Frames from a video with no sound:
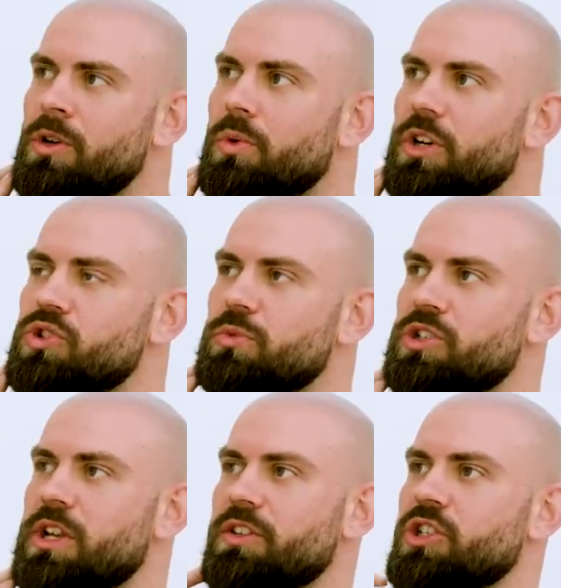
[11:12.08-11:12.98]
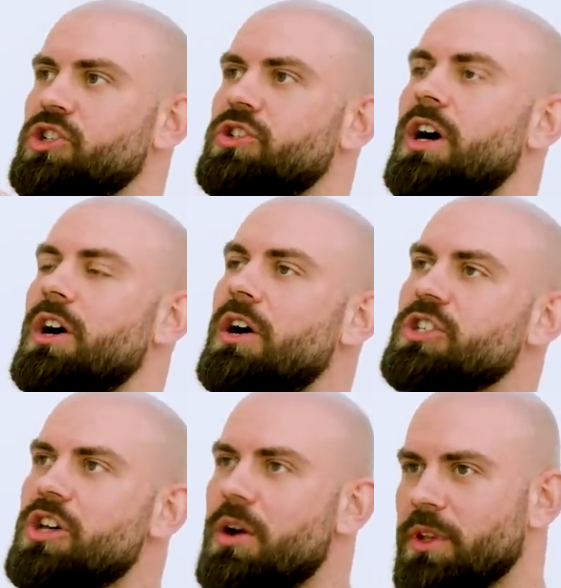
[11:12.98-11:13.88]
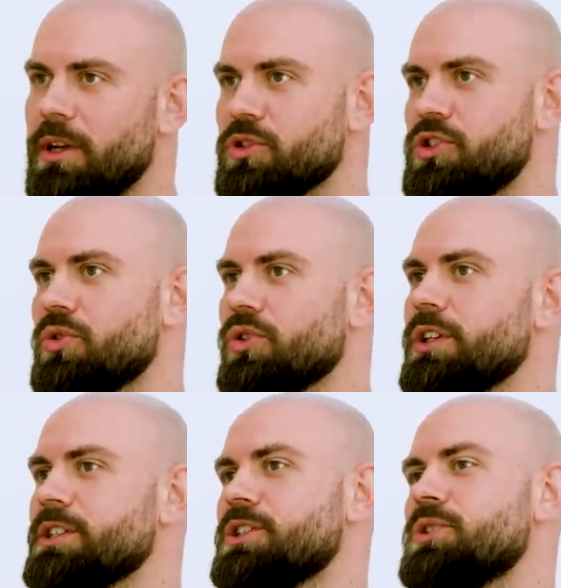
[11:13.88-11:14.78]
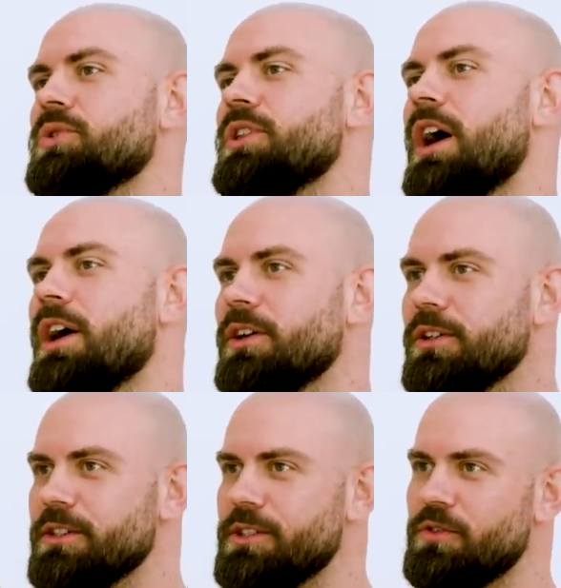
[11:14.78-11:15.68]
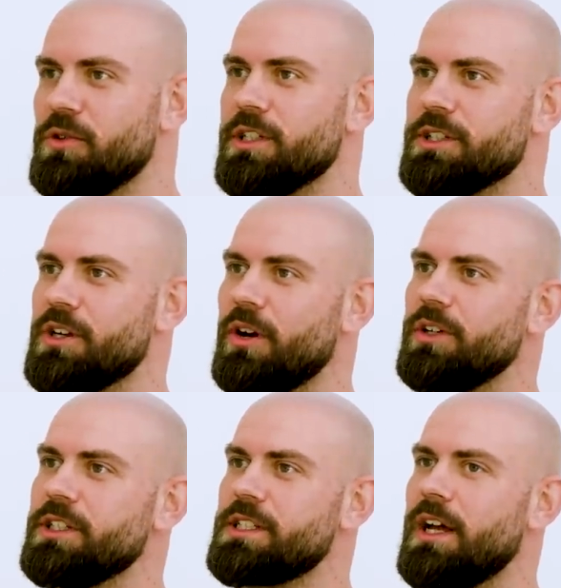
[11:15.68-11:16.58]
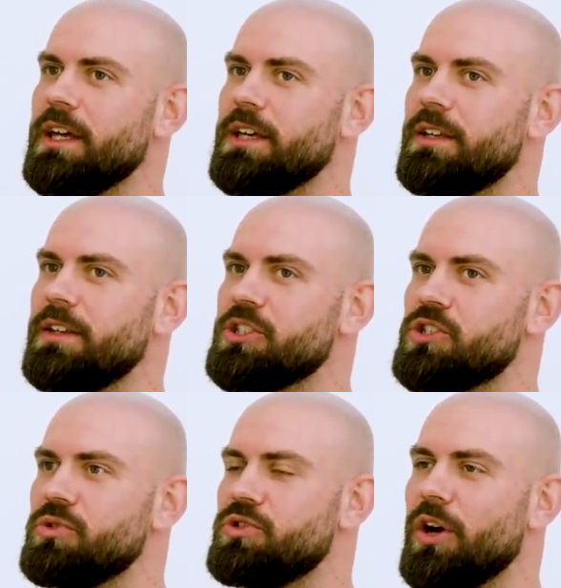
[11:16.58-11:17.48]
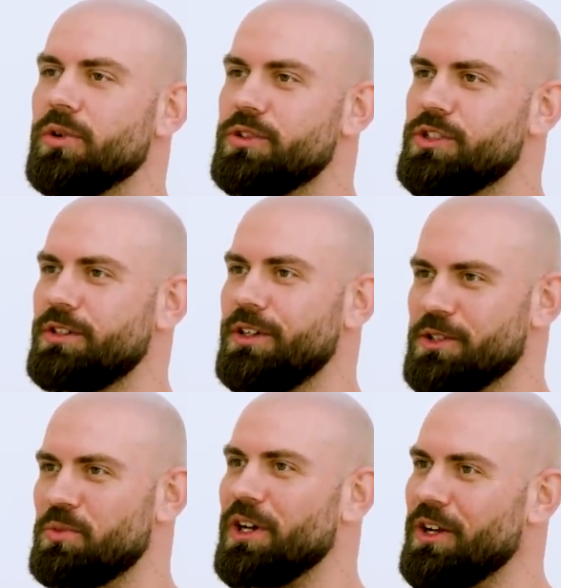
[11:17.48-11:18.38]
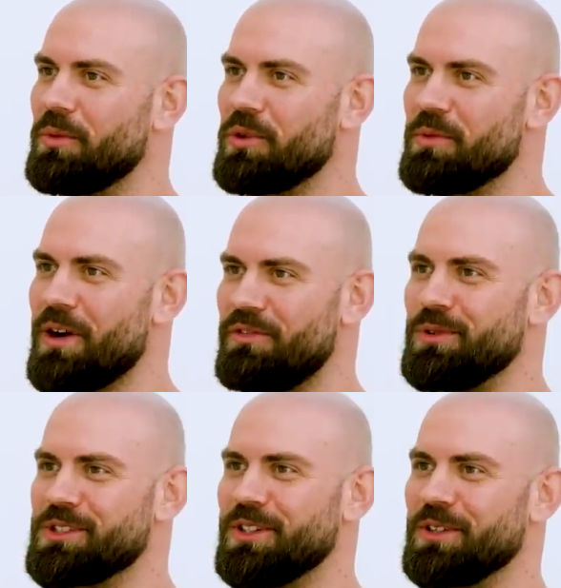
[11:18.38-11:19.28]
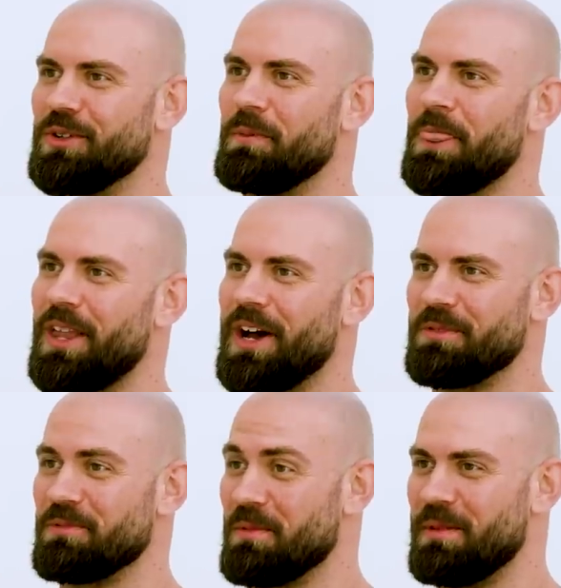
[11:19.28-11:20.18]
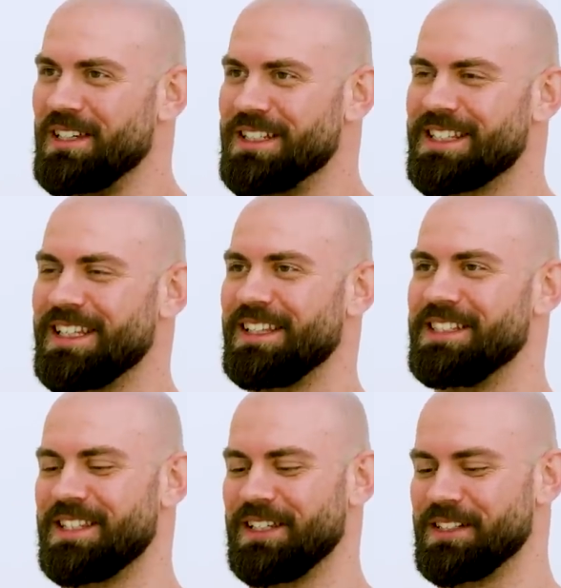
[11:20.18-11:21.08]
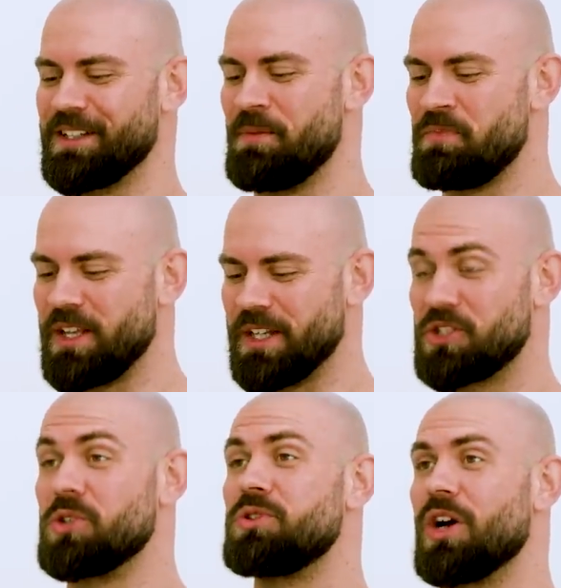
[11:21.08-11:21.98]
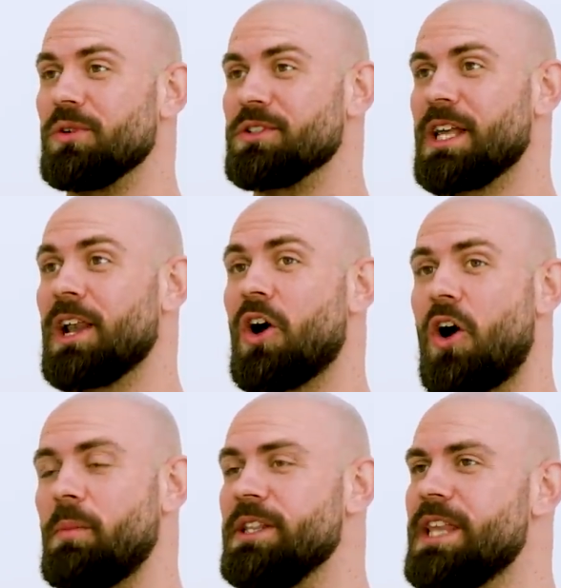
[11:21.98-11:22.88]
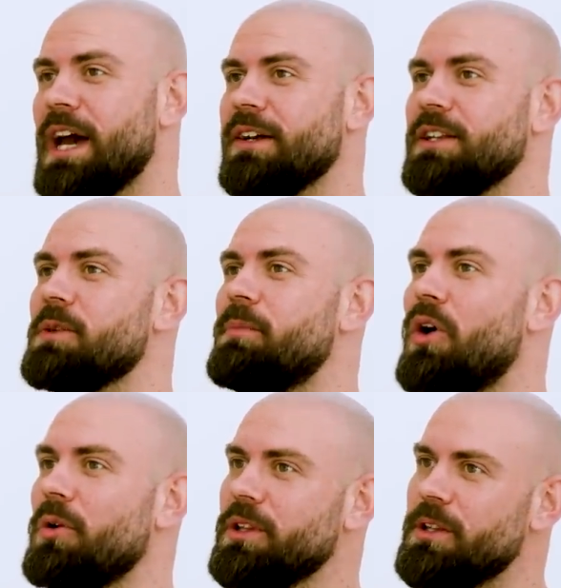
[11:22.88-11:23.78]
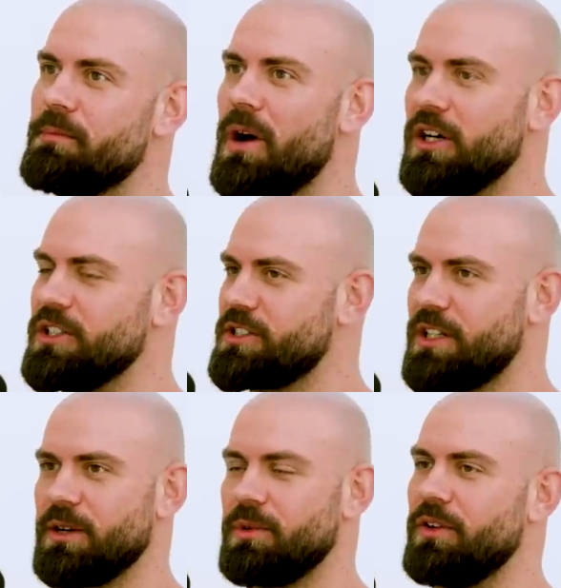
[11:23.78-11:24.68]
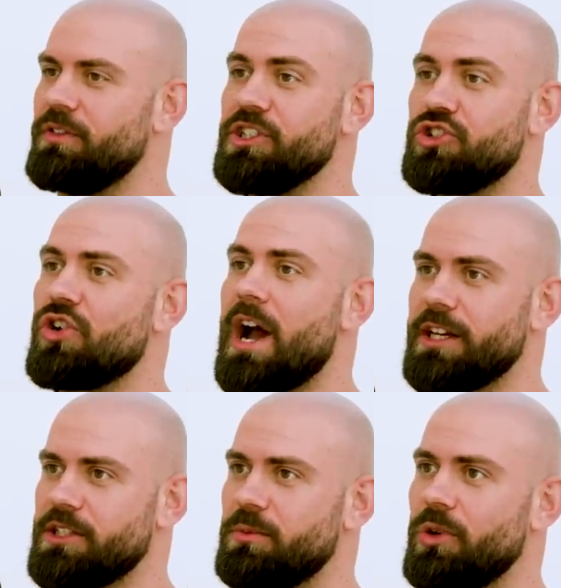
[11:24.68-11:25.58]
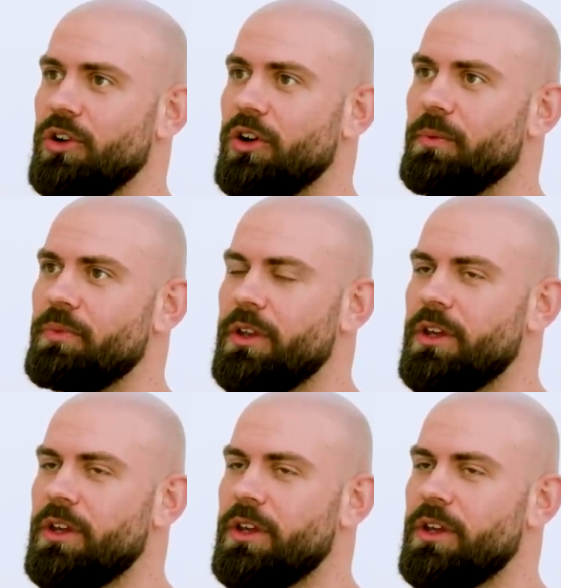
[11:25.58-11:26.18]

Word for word: Well, it's almost like this. I'll start with a little story. There's a story that I heard a few years ago, and it's like there's two toads. I know it's weird, and I'll bring it back full circle. I can remember this, these things. There's two toads. They're like hopping down in the bottom in the mud, like of these tracks and whatnot.